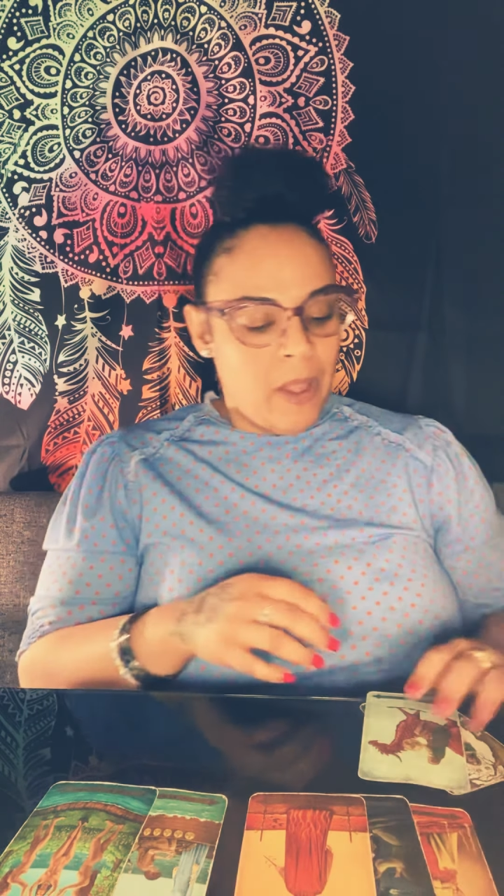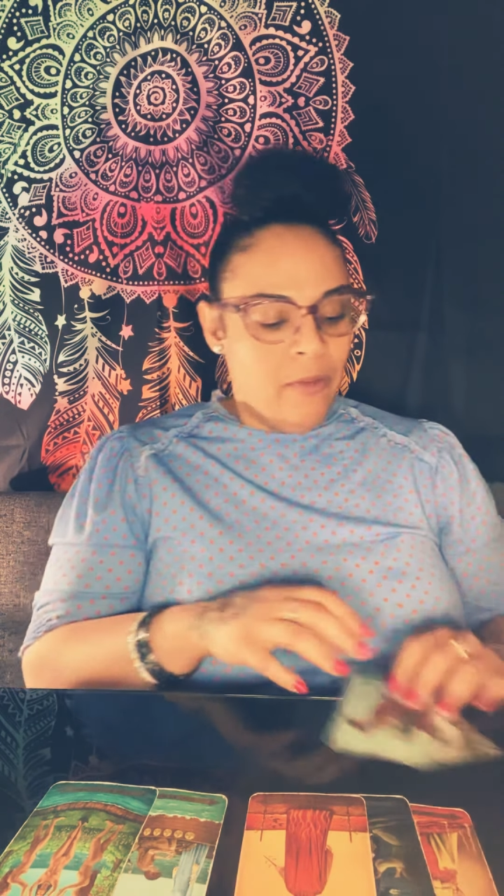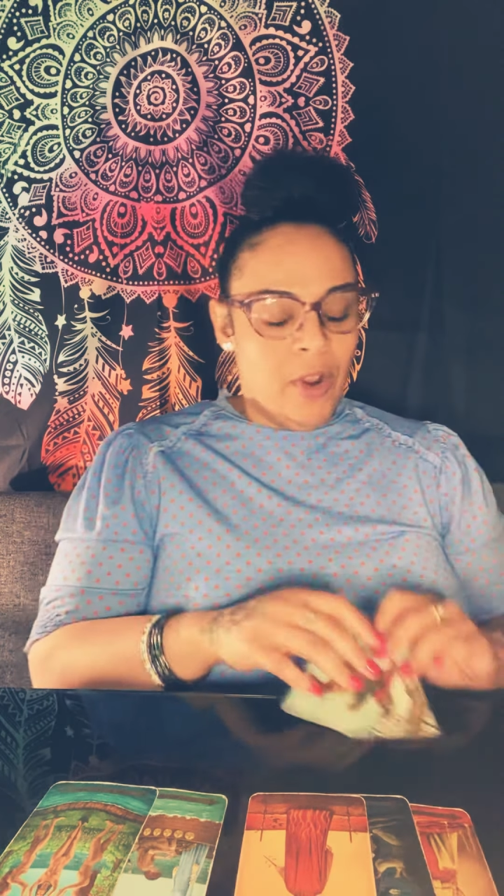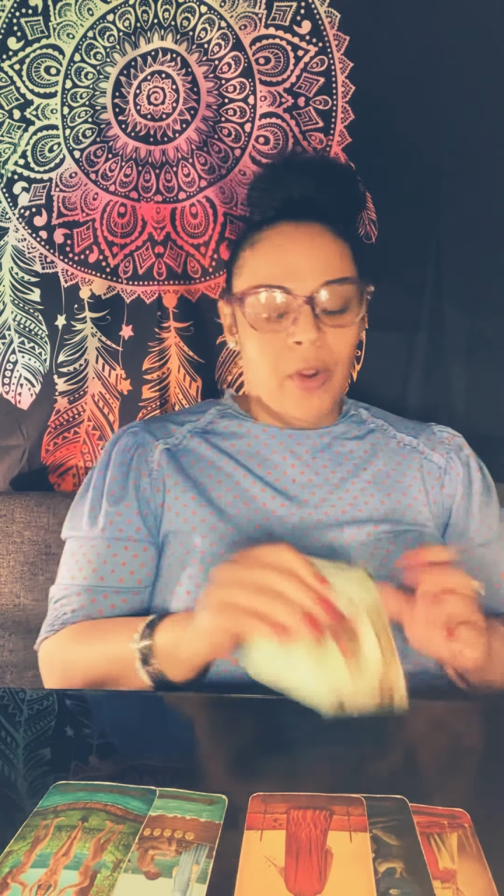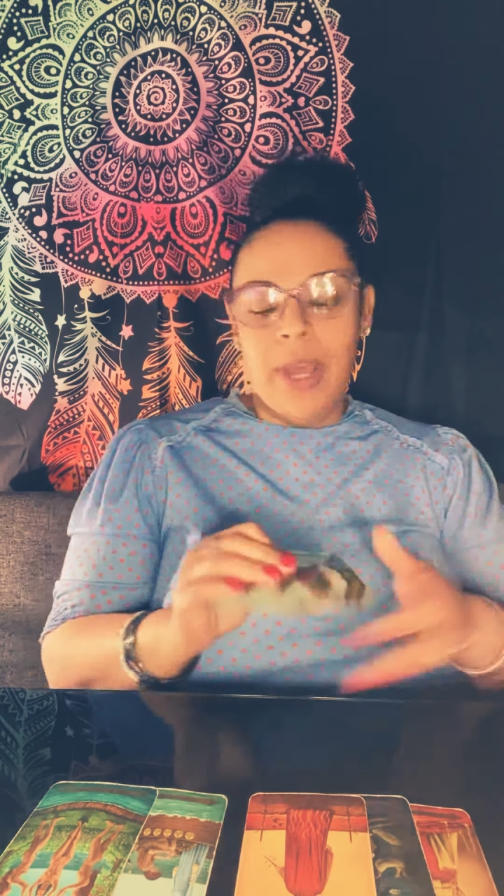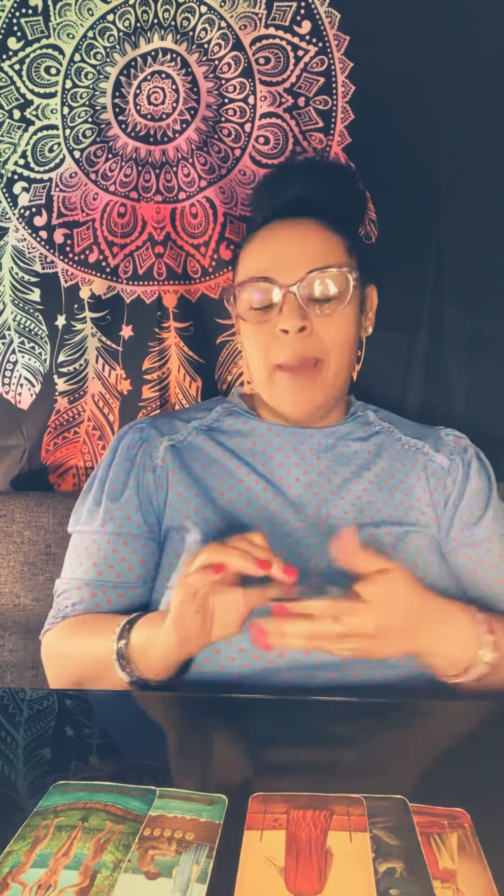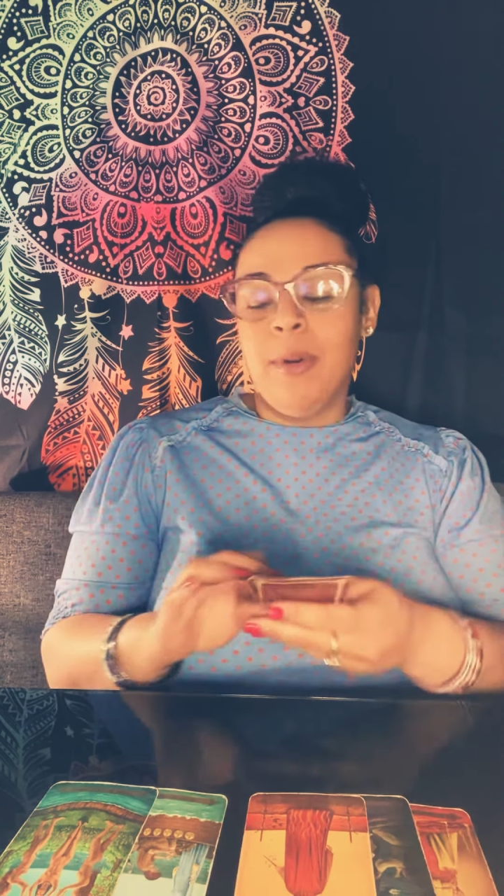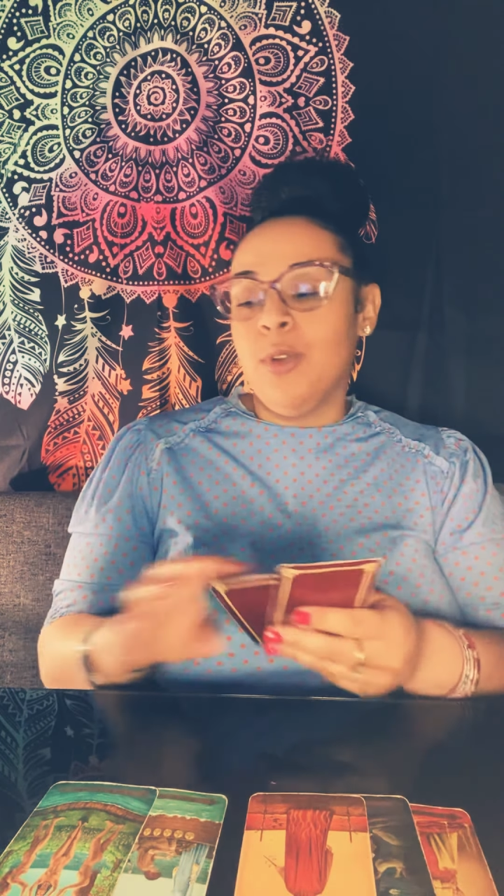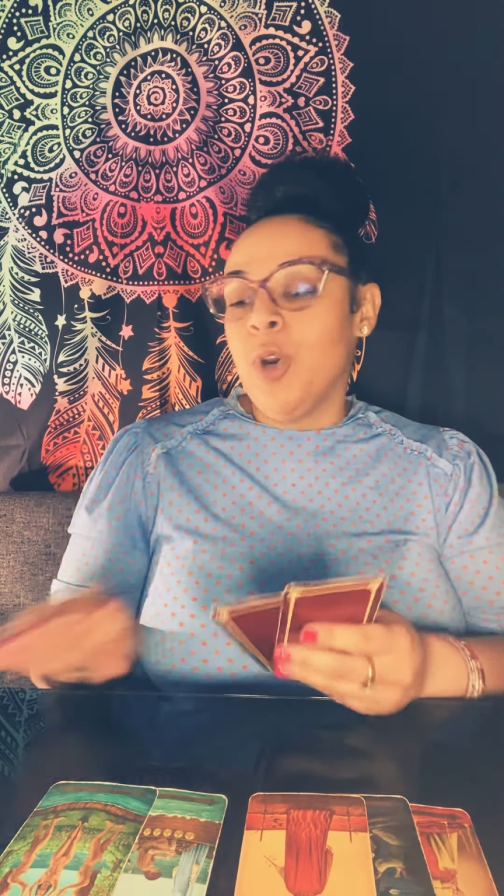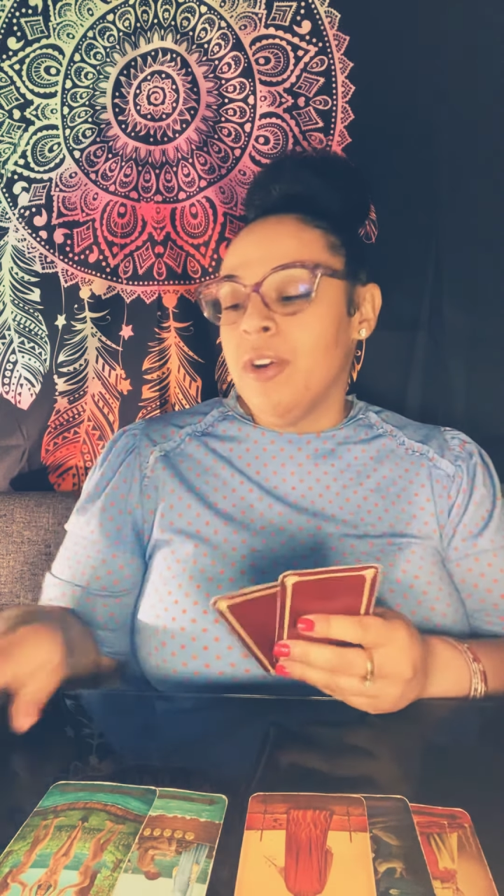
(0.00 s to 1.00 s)
Virgo, Cap, or
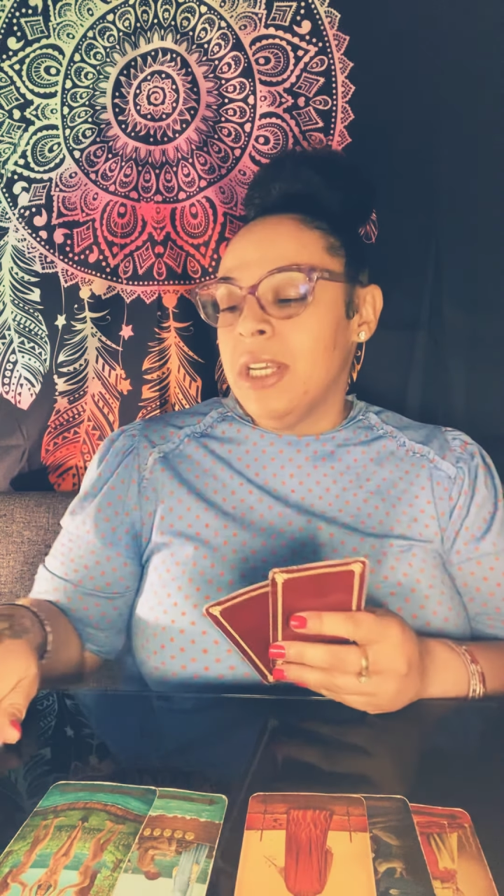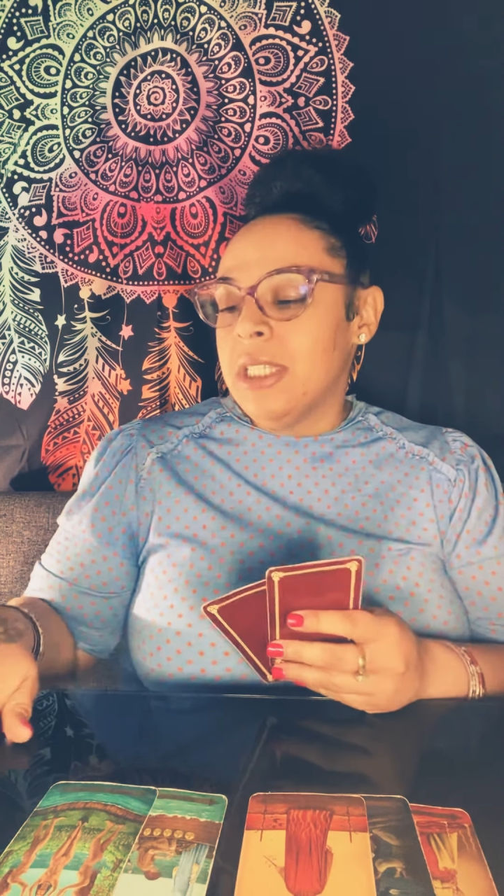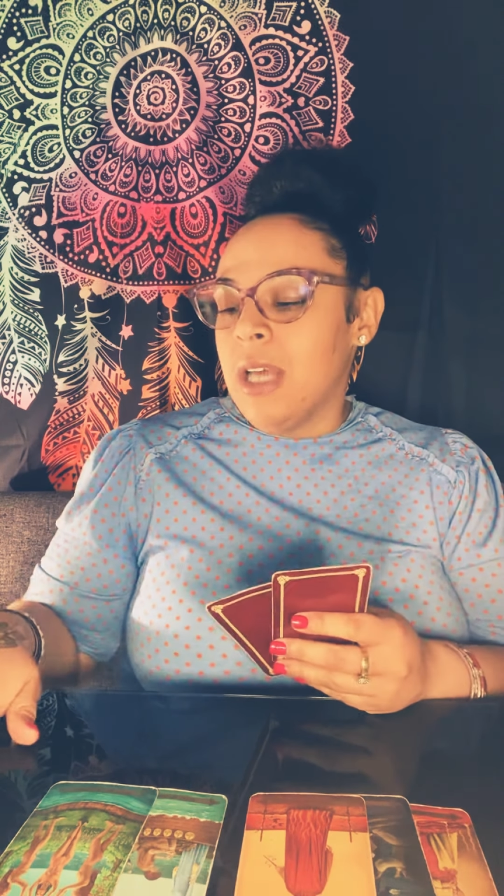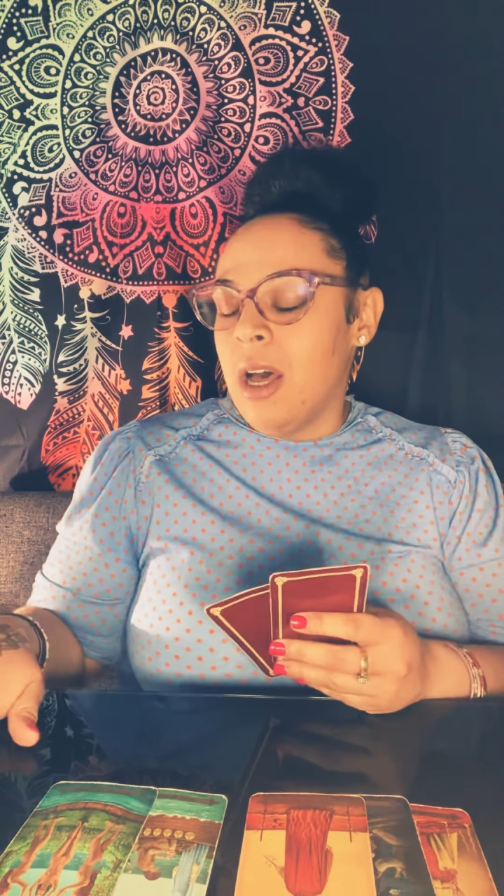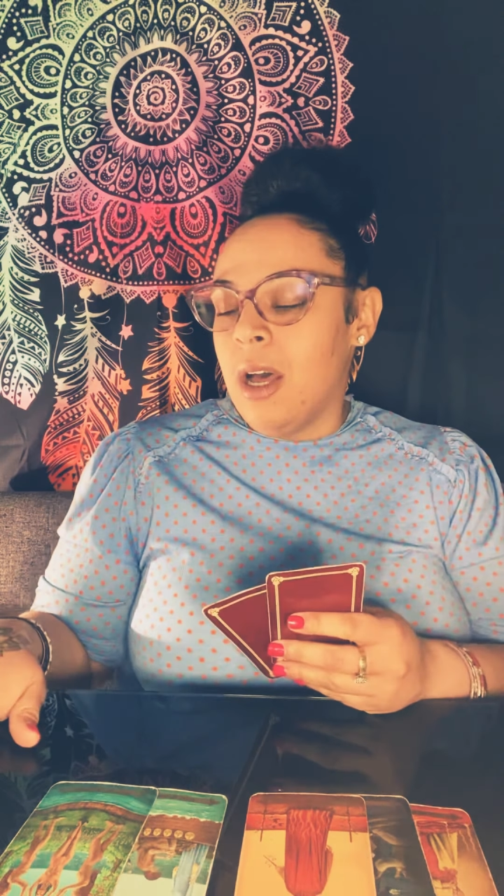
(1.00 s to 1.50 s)
Taurus.